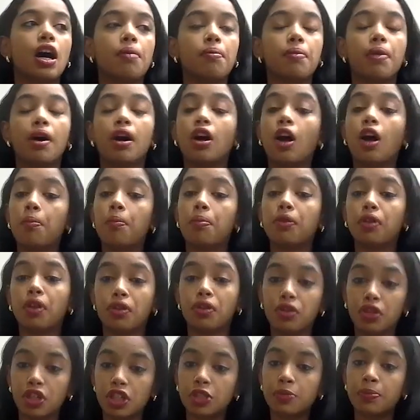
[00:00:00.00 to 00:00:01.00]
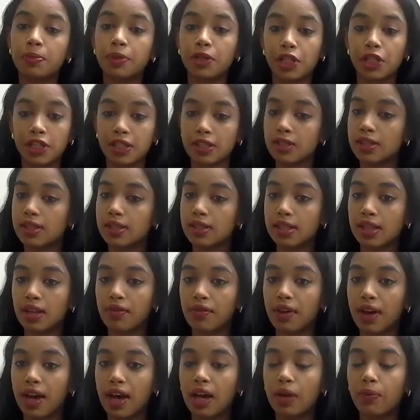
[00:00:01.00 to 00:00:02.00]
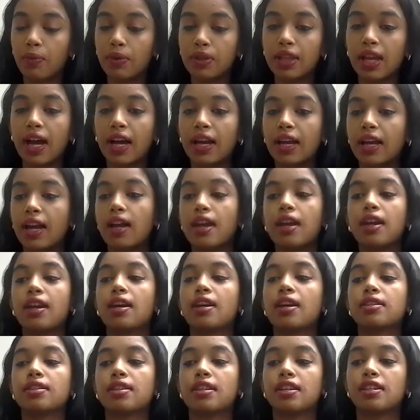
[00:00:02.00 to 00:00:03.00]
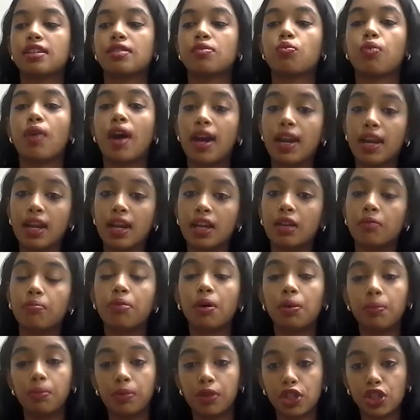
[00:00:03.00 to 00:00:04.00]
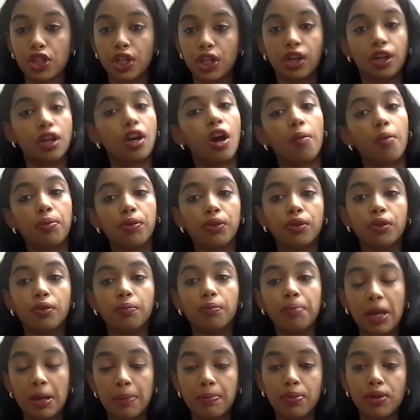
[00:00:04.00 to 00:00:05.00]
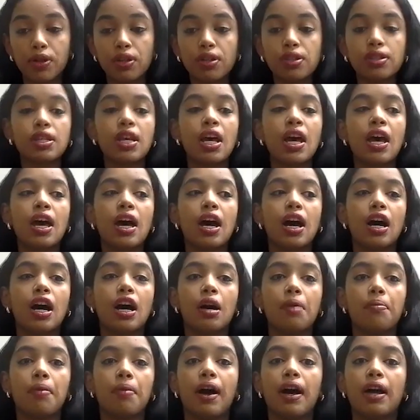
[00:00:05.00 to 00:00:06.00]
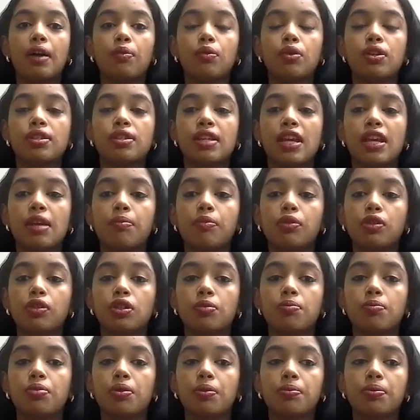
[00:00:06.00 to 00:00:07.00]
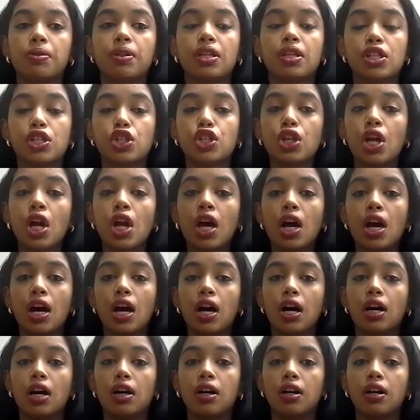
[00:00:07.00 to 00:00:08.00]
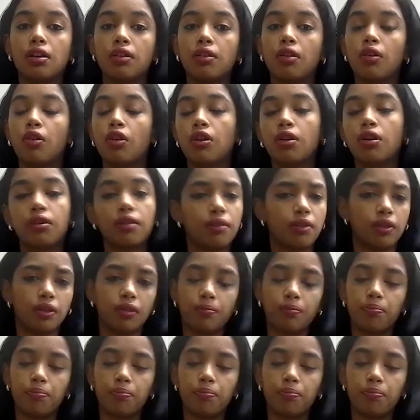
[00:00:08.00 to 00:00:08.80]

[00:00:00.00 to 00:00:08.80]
A couple other experiences I've had with IIS is writing and publishing a couple papers. I was able to publish or